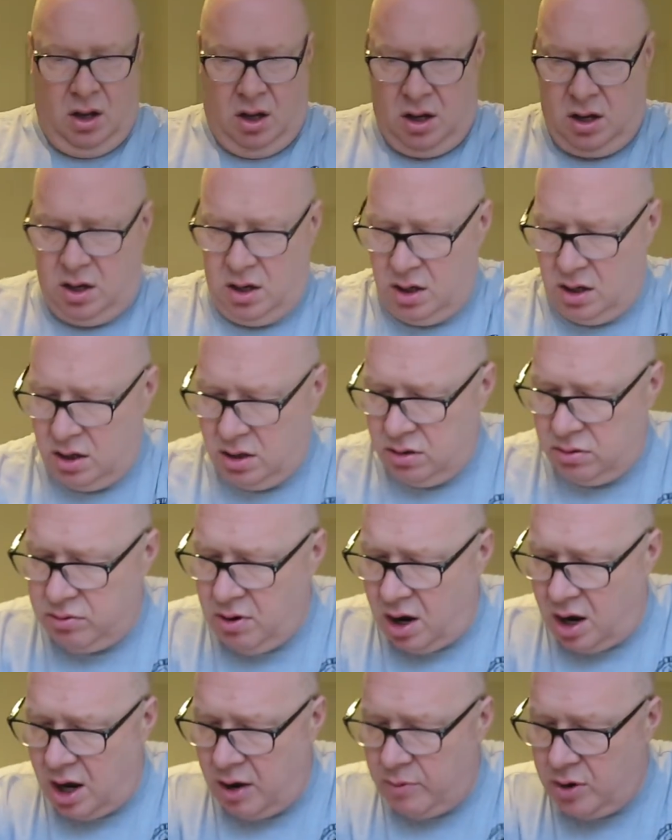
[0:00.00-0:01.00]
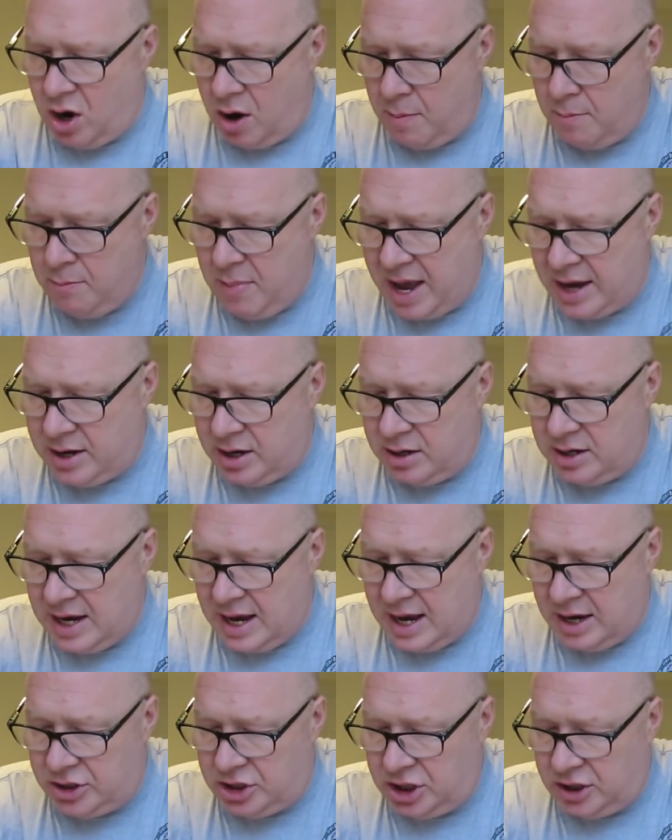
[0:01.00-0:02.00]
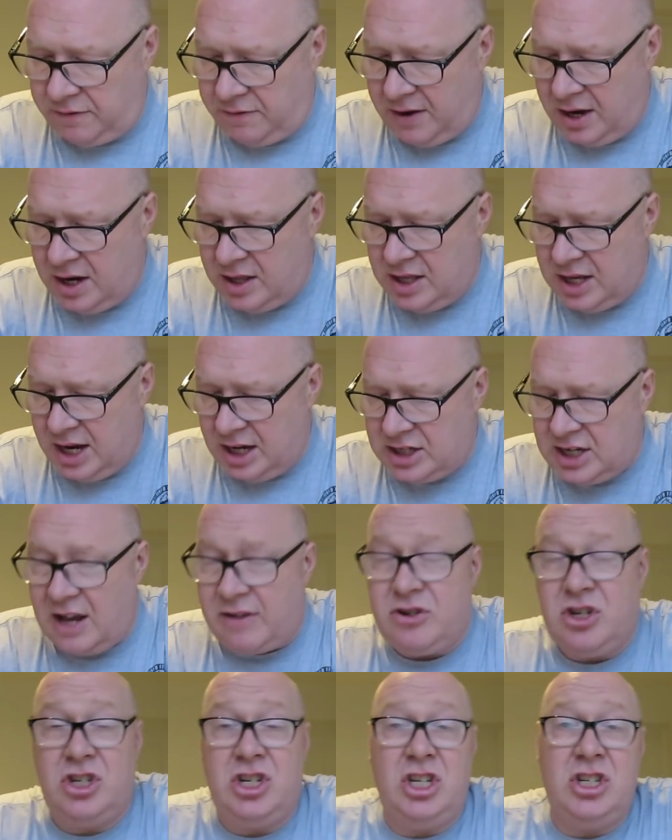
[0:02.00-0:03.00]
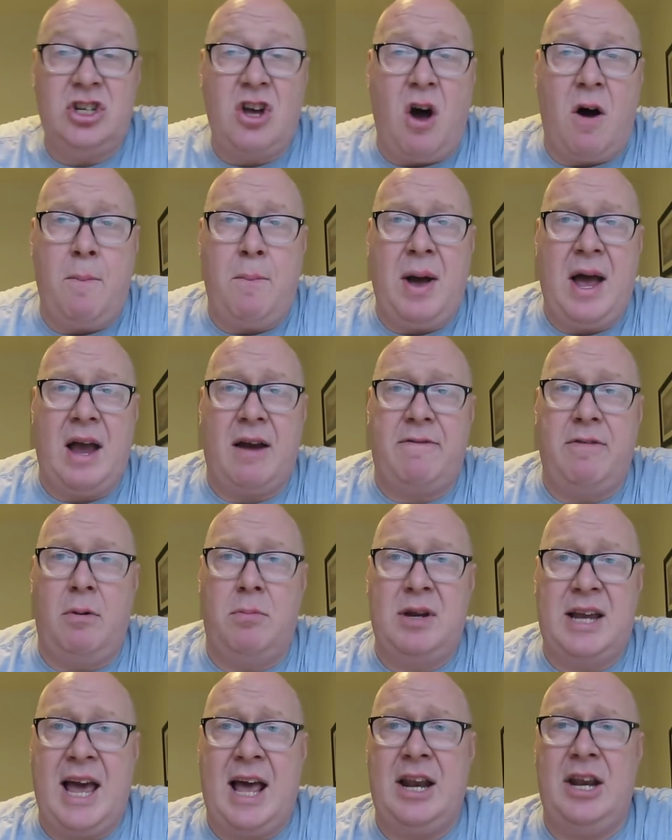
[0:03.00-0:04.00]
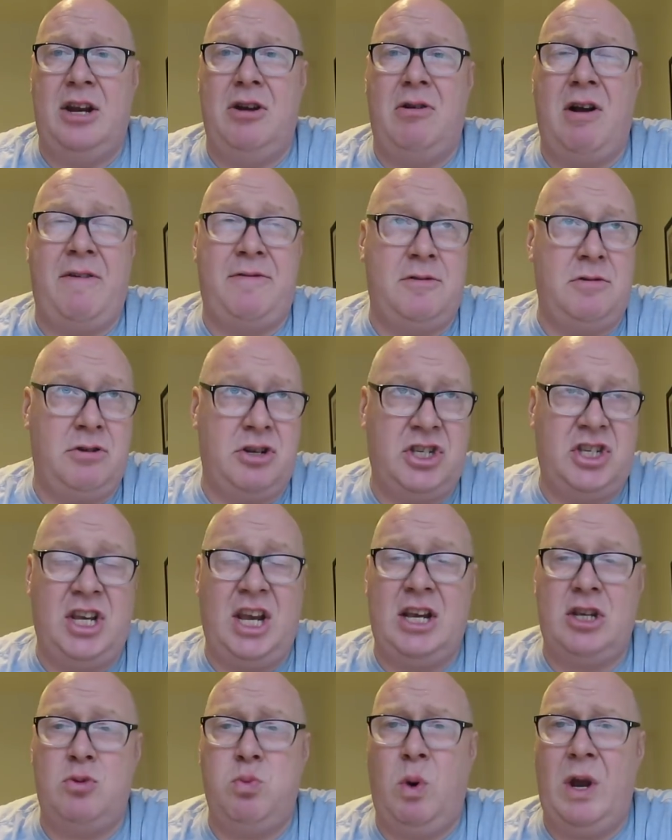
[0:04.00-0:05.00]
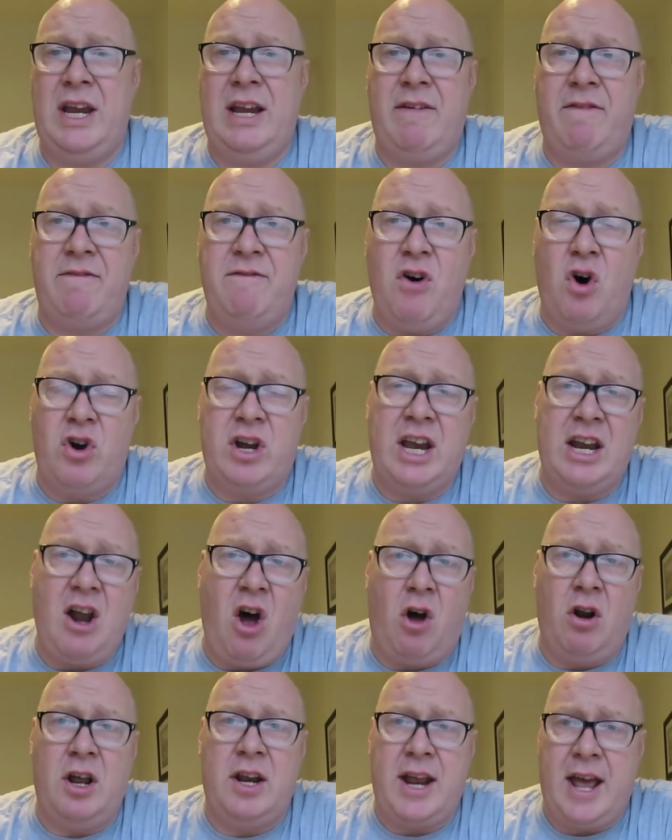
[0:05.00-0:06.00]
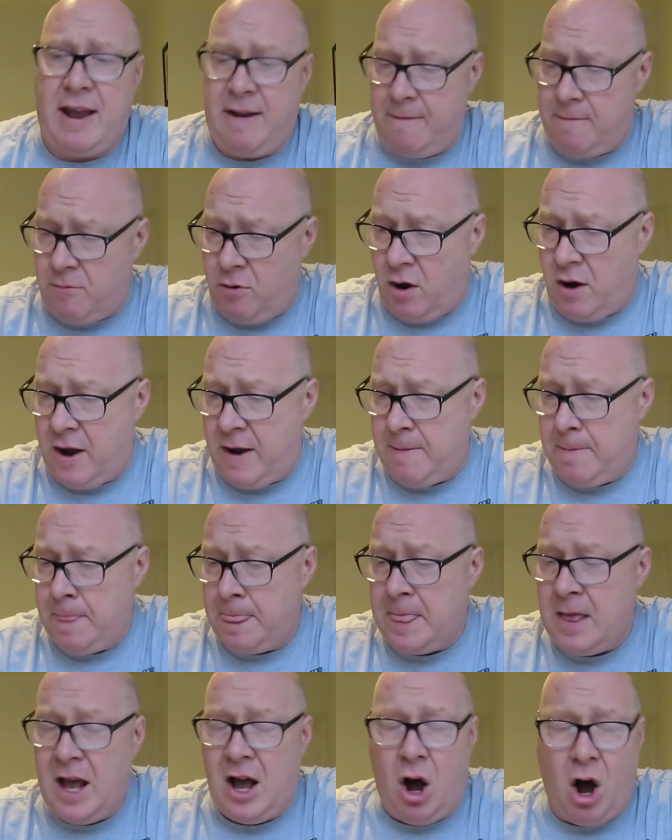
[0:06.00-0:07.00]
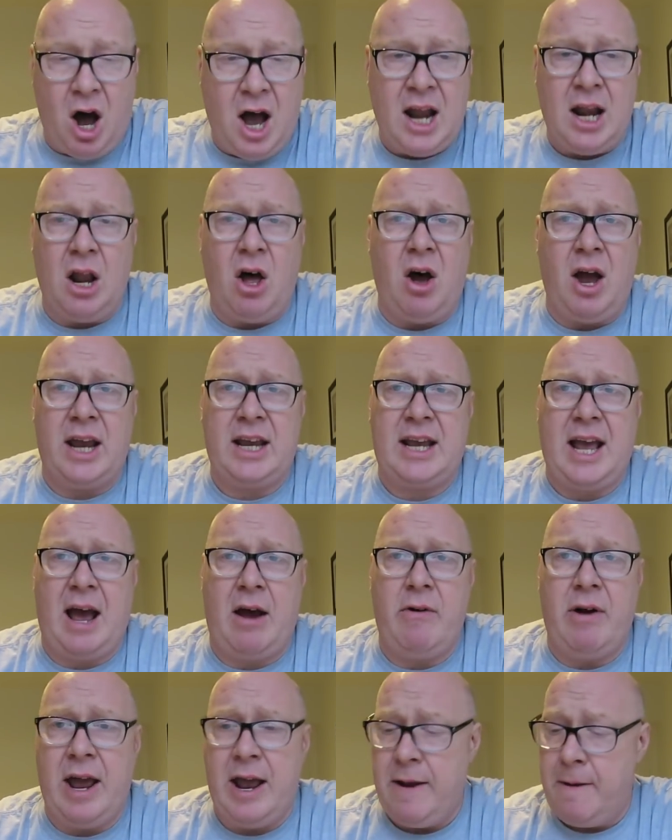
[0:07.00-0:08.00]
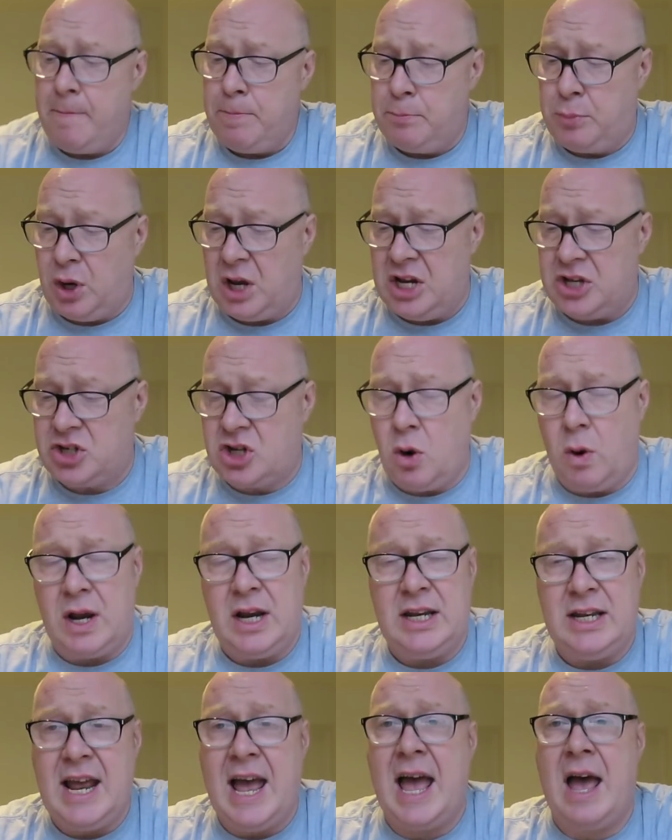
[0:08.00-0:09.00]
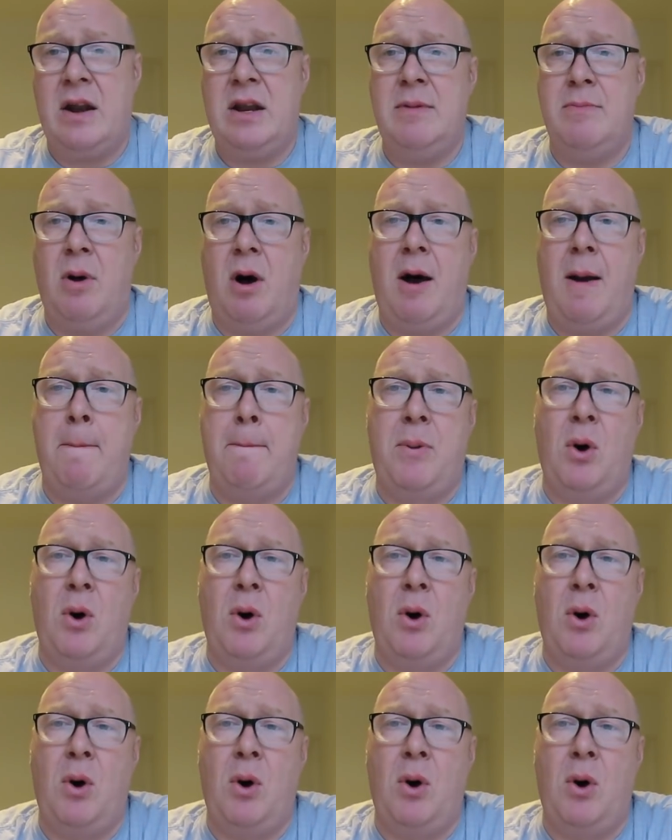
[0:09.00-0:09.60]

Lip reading: Right, we've got Megan now. She's feeling the heat after she's got back from Canada after a 6 week fucking holiday, right? I like Harry, but he's going down in my